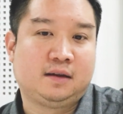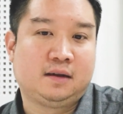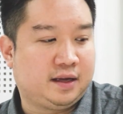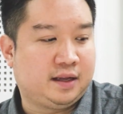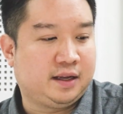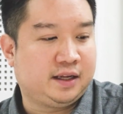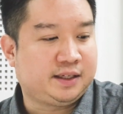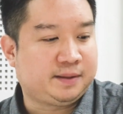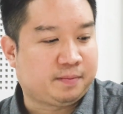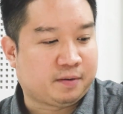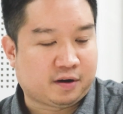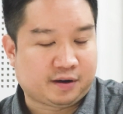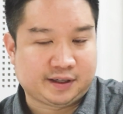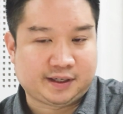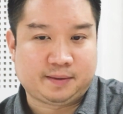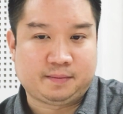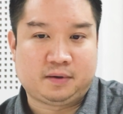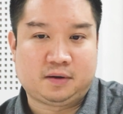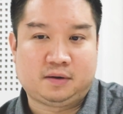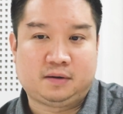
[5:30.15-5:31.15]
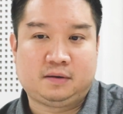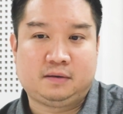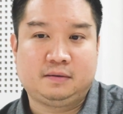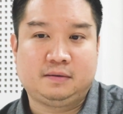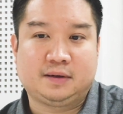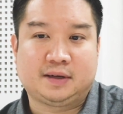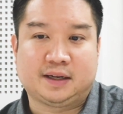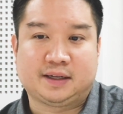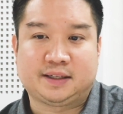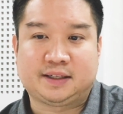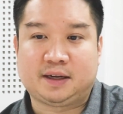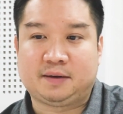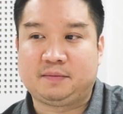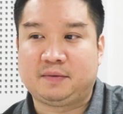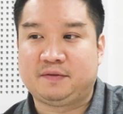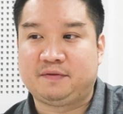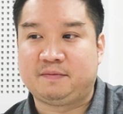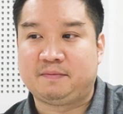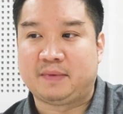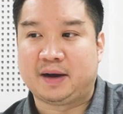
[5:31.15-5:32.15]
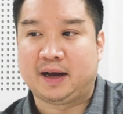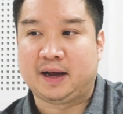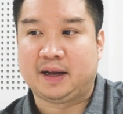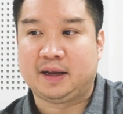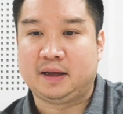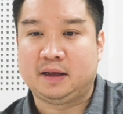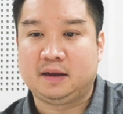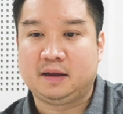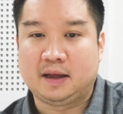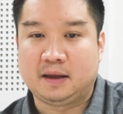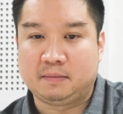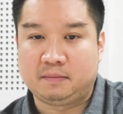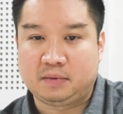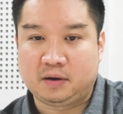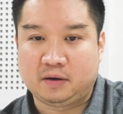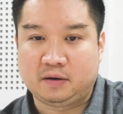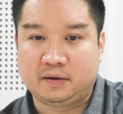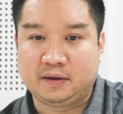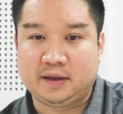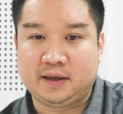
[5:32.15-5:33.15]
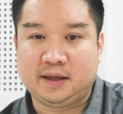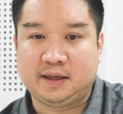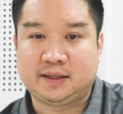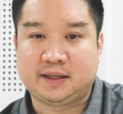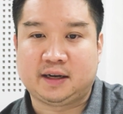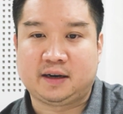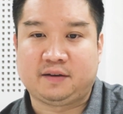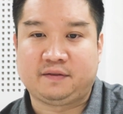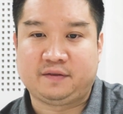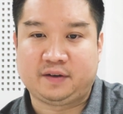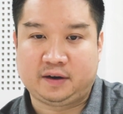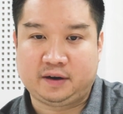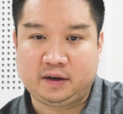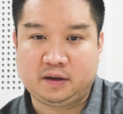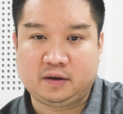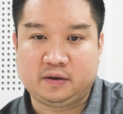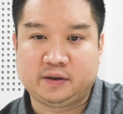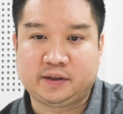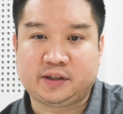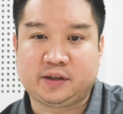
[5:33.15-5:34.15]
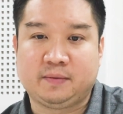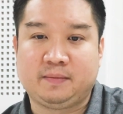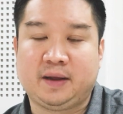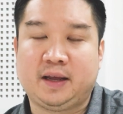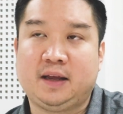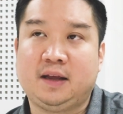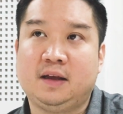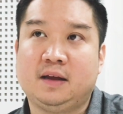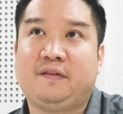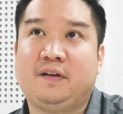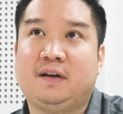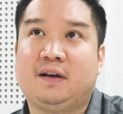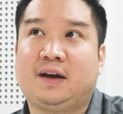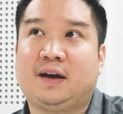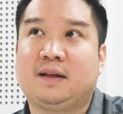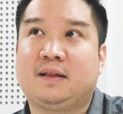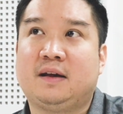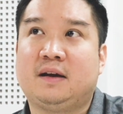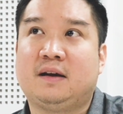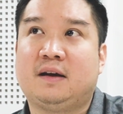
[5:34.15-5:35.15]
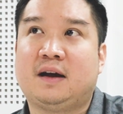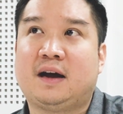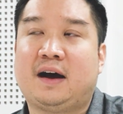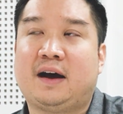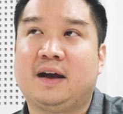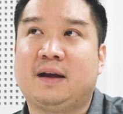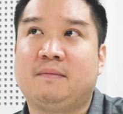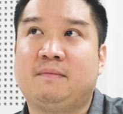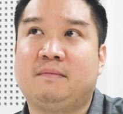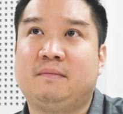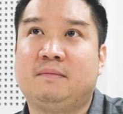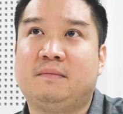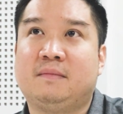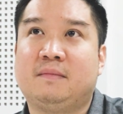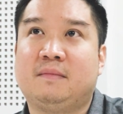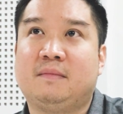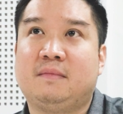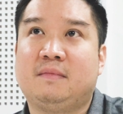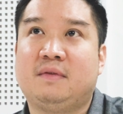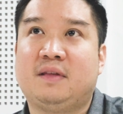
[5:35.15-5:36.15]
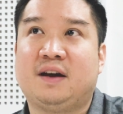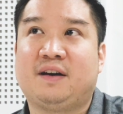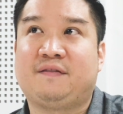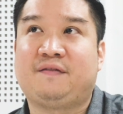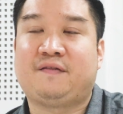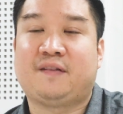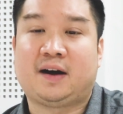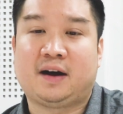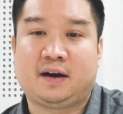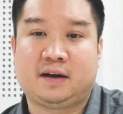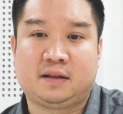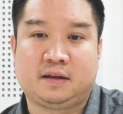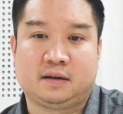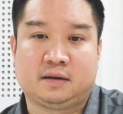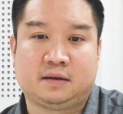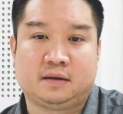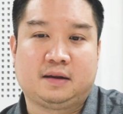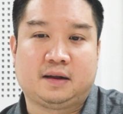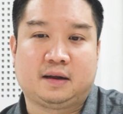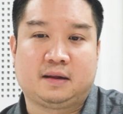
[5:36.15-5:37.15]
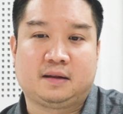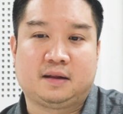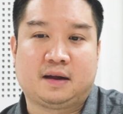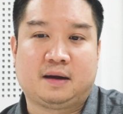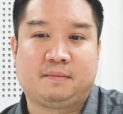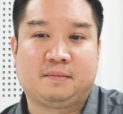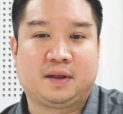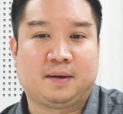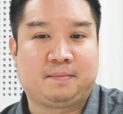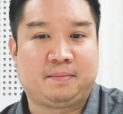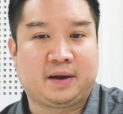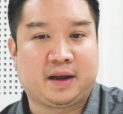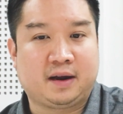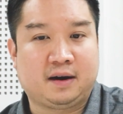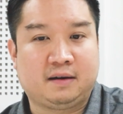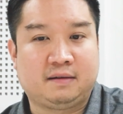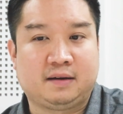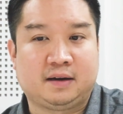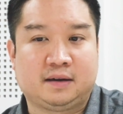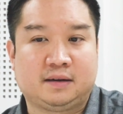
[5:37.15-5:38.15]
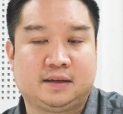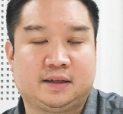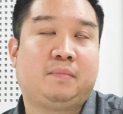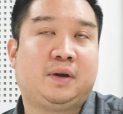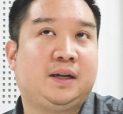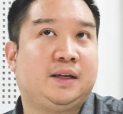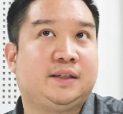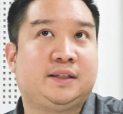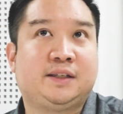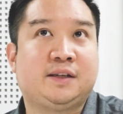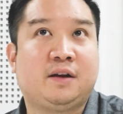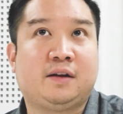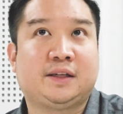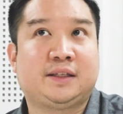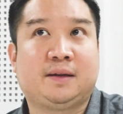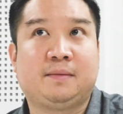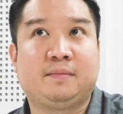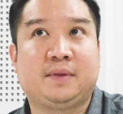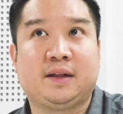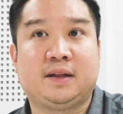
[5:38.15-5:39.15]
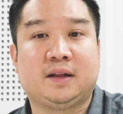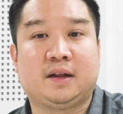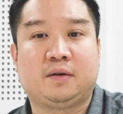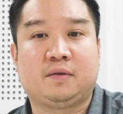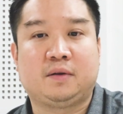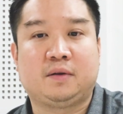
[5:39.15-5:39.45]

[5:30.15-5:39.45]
It is possible that some of my employees that are very close to me feel like I'm their father, like I'm their parents. But it's not something that